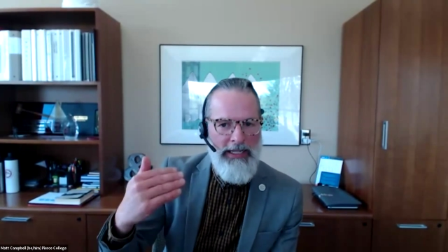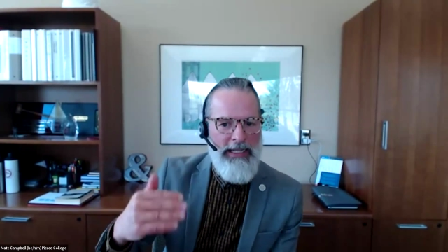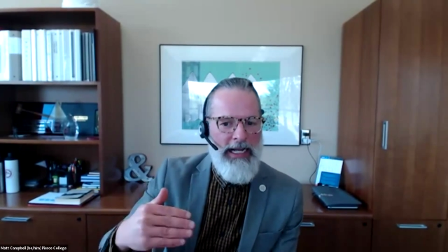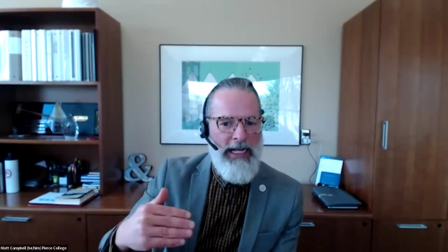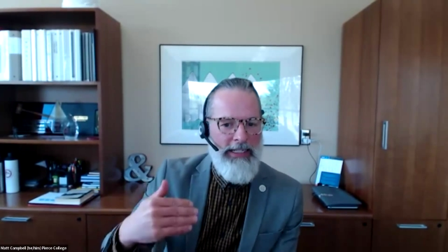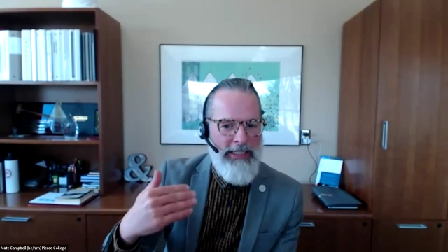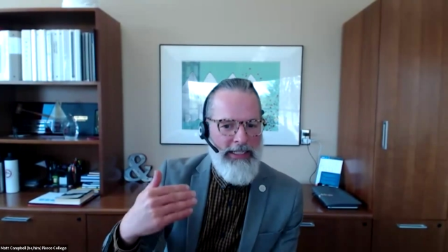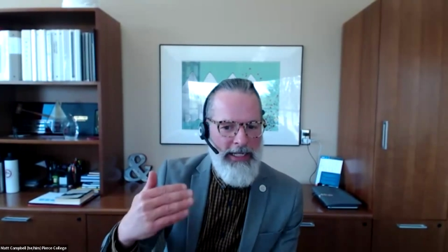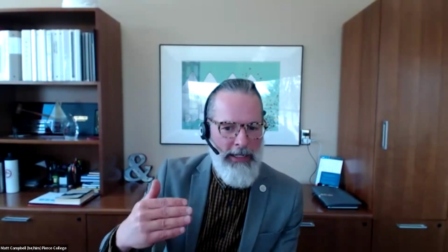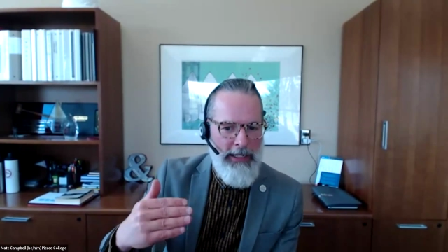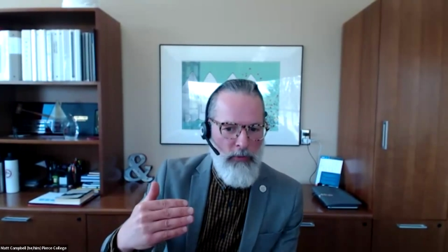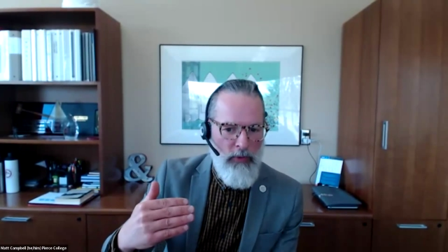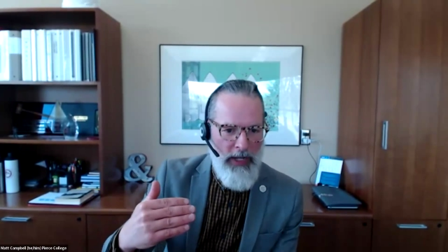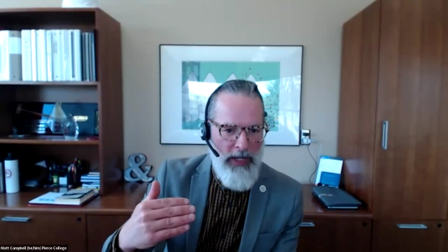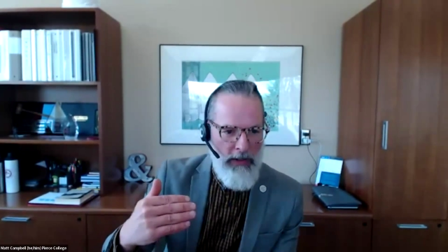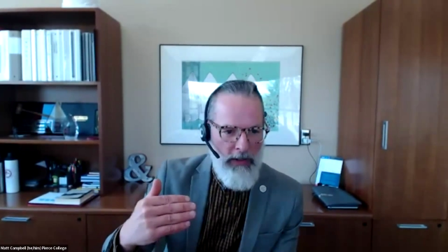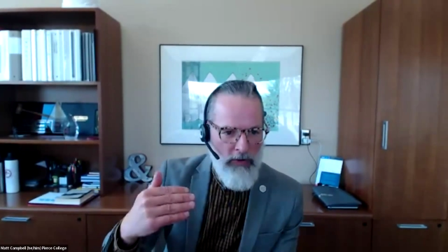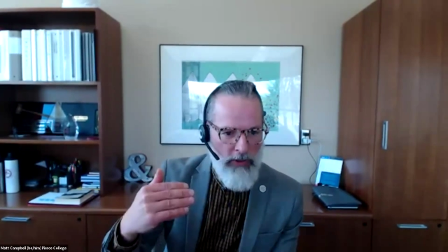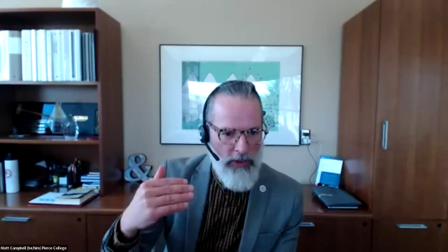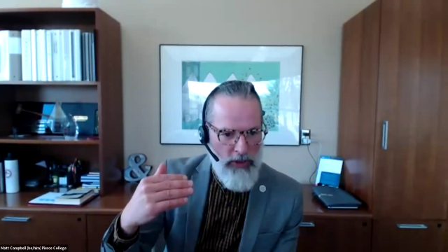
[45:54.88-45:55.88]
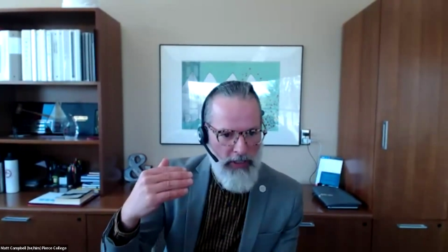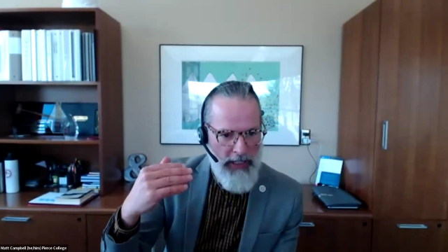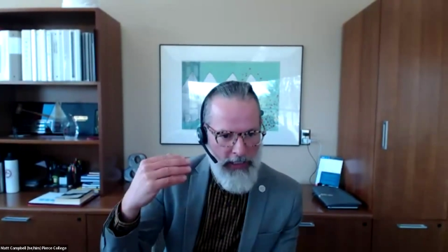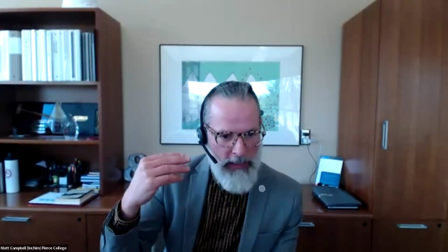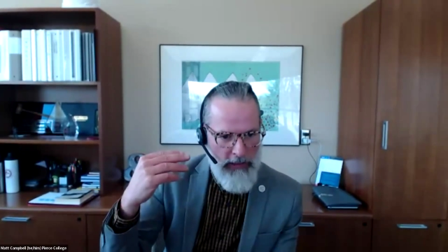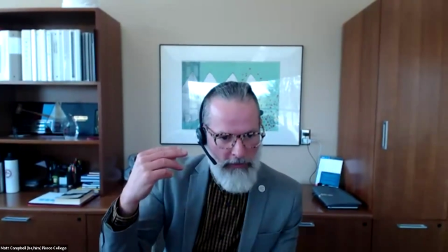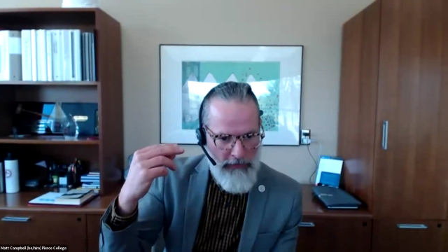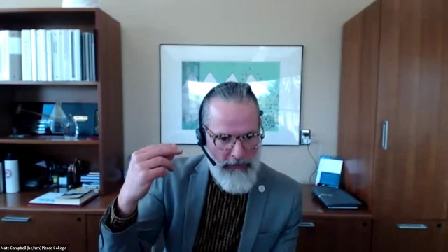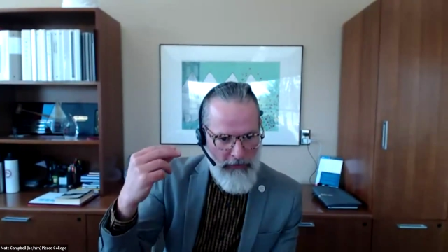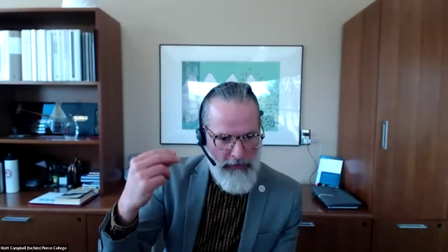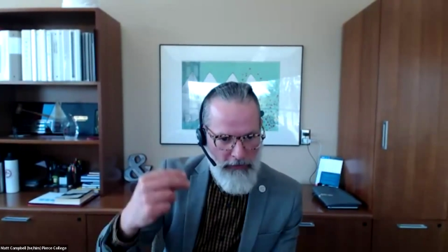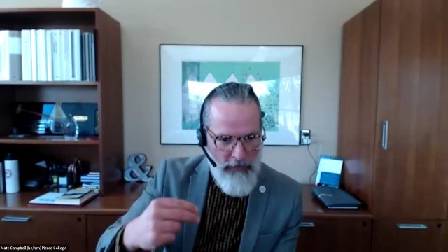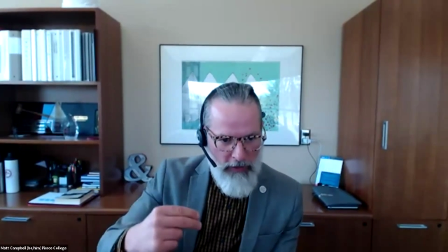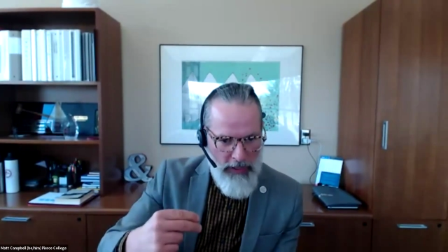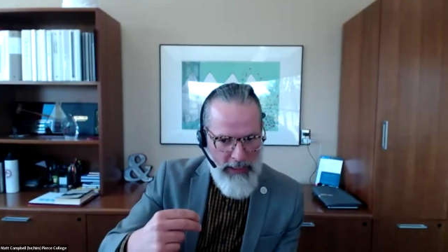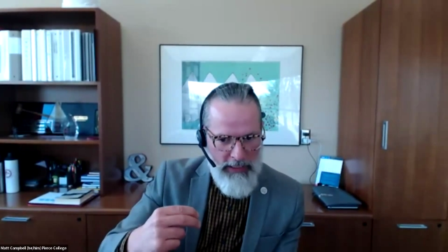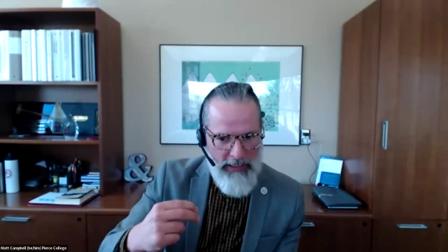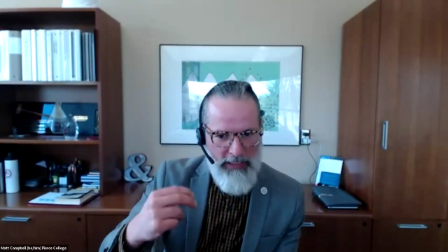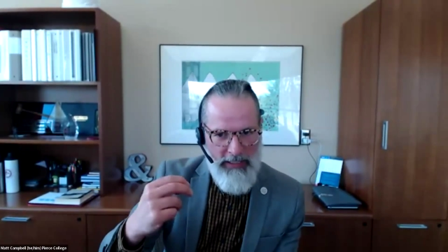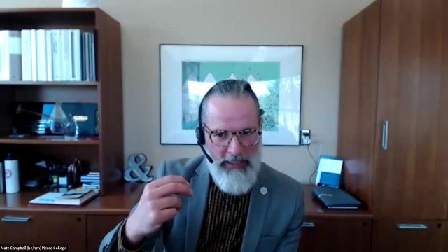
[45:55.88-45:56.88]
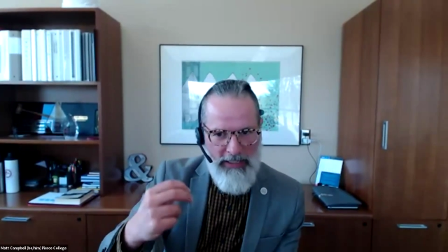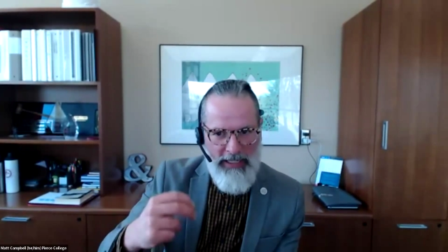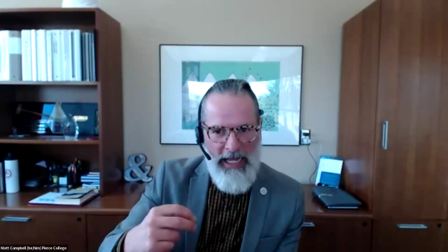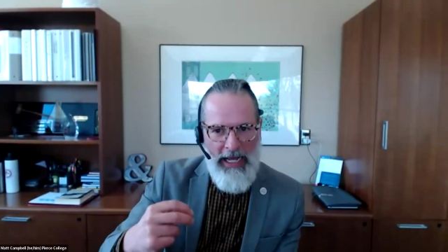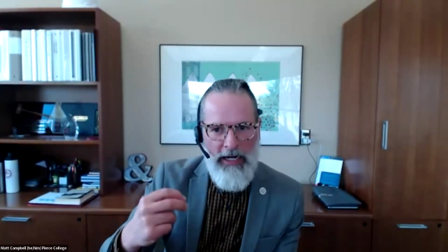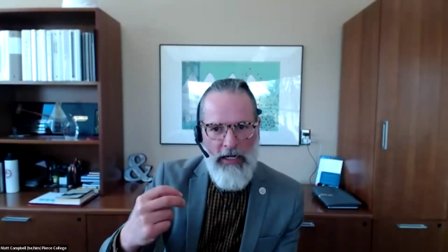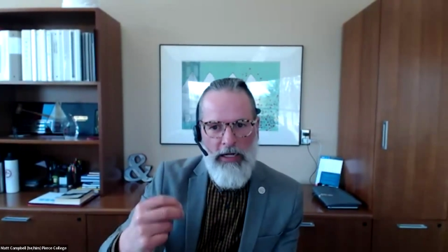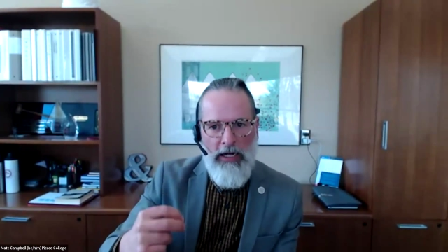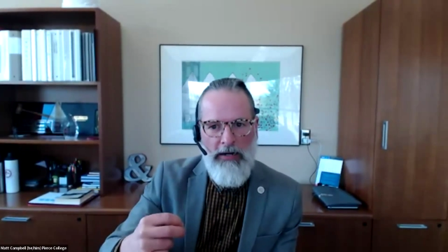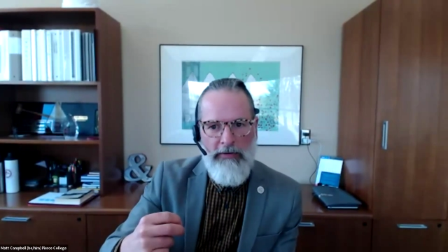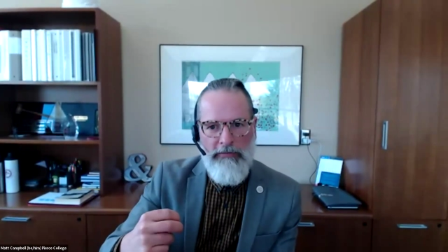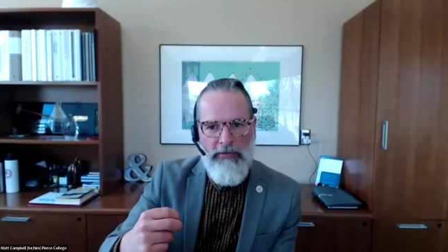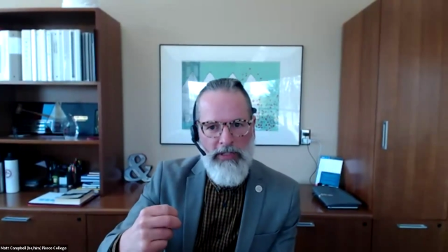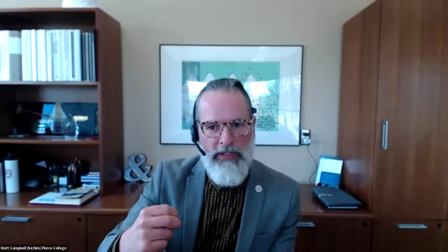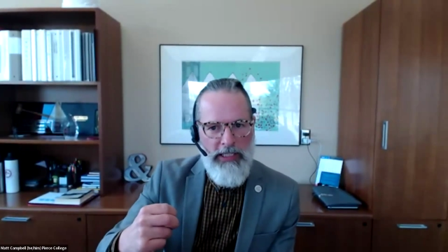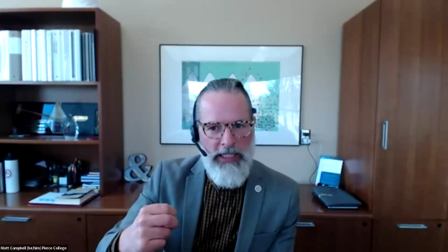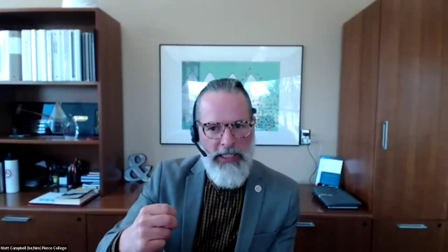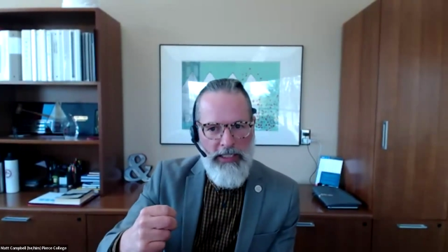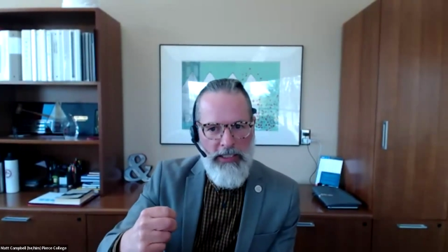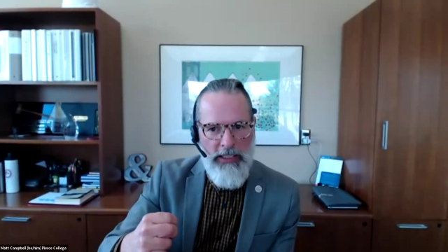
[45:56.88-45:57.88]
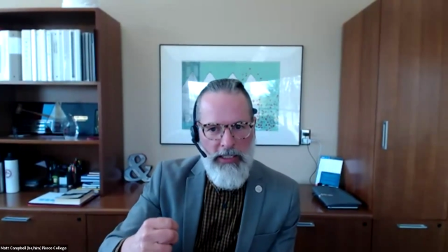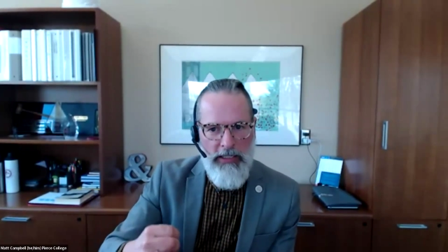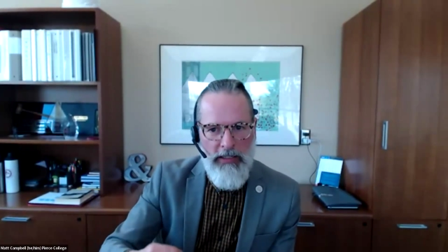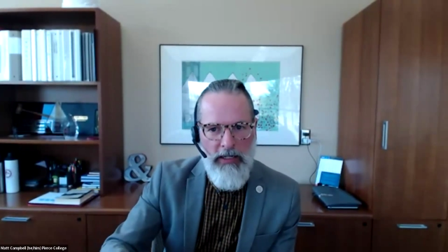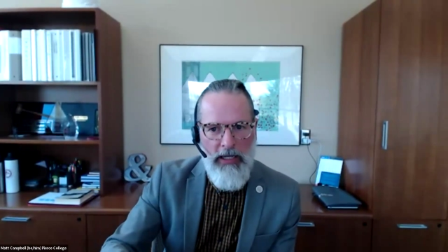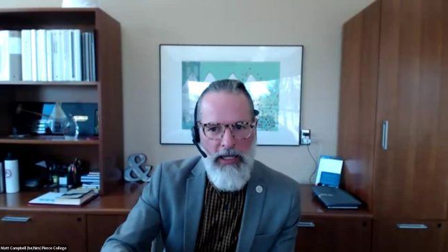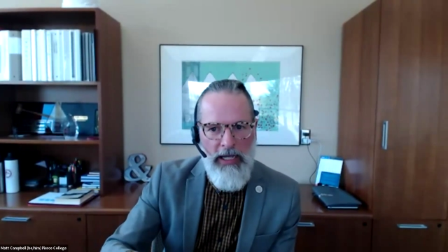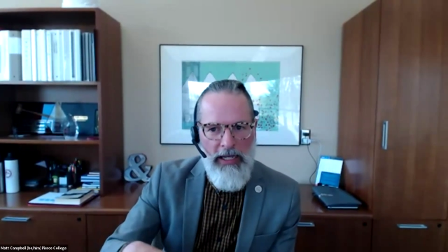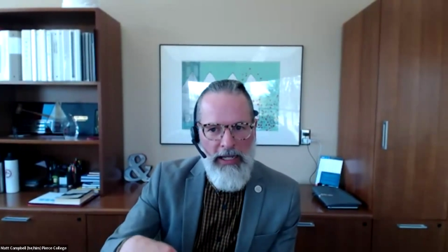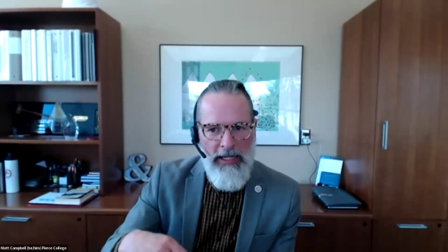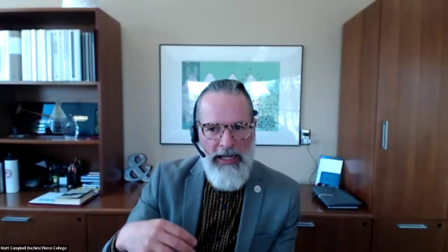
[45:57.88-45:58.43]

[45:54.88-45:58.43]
in that same way, we're trying to front that conversation.